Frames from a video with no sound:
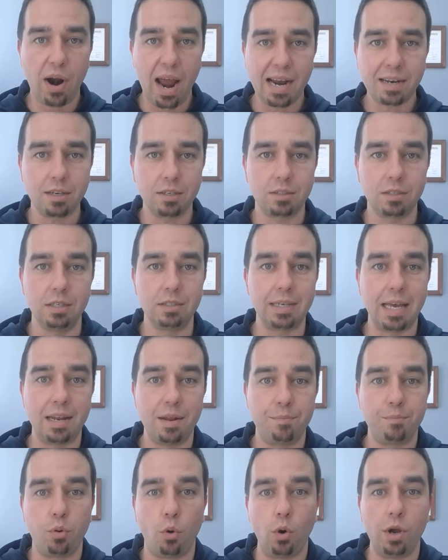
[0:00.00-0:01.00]
practices,
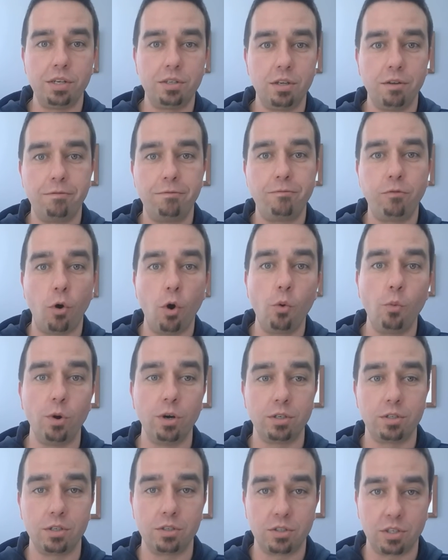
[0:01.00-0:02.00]
and it pointed
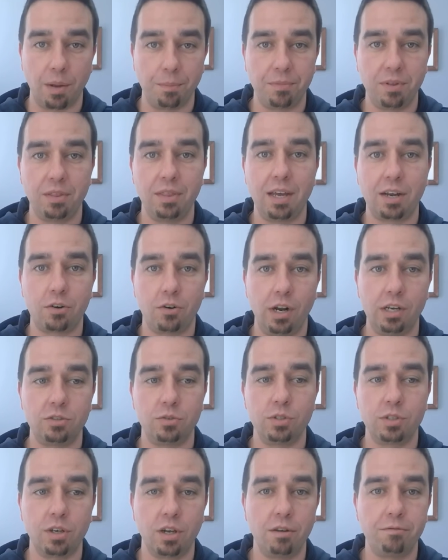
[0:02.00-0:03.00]
forward to something that
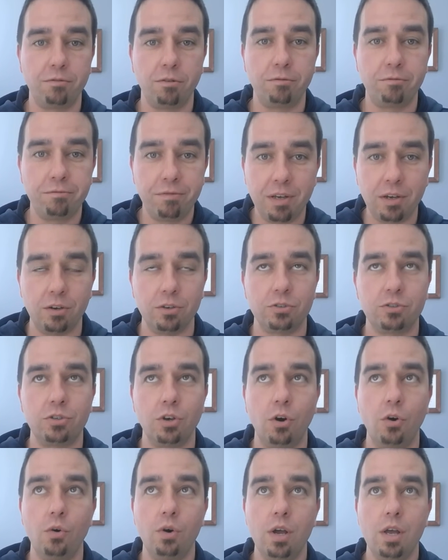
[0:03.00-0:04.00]
Christ was going to fulfill.
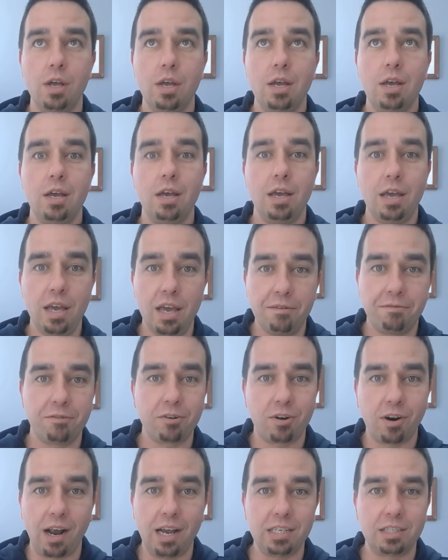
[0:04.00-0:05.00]
So if
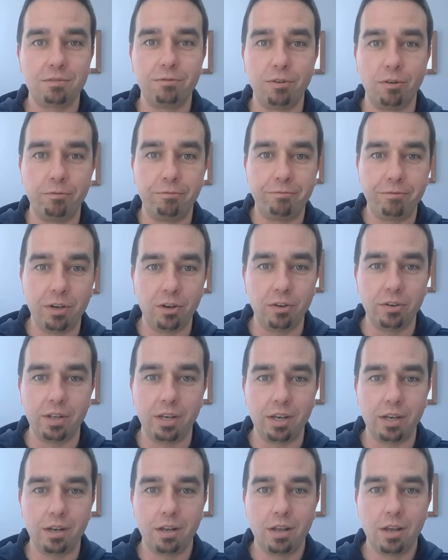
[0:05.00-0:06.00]
Christ fulfilled
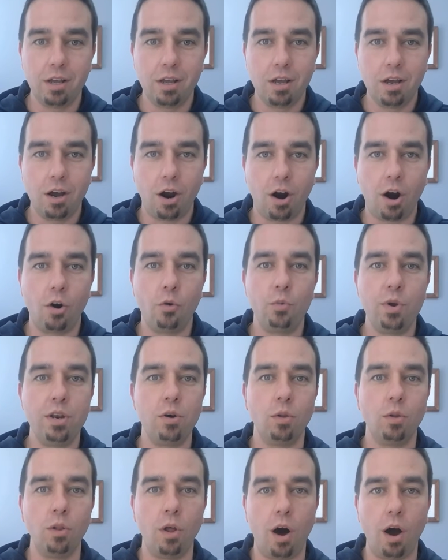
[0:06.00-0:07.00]
it, are we
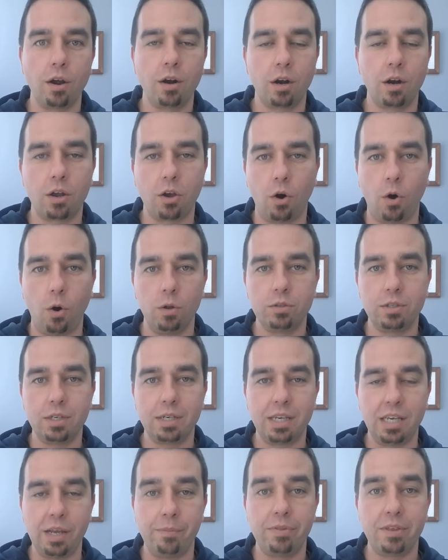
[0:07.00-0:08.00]
no longer called
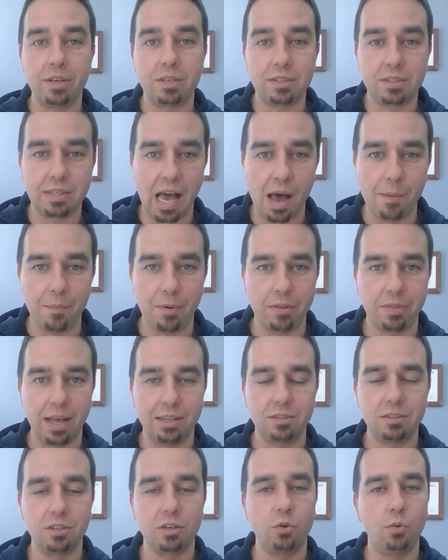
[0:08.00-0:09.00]
to keep the Sabbath?
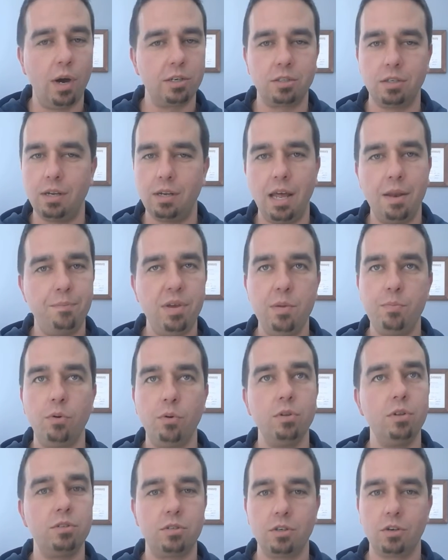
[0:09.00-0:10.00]
That's the question. And
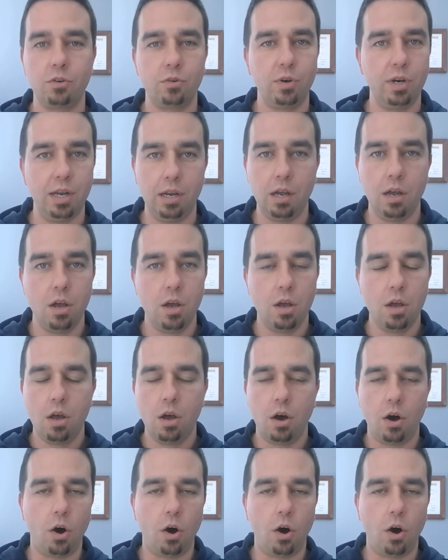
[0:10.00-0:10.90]
people disagree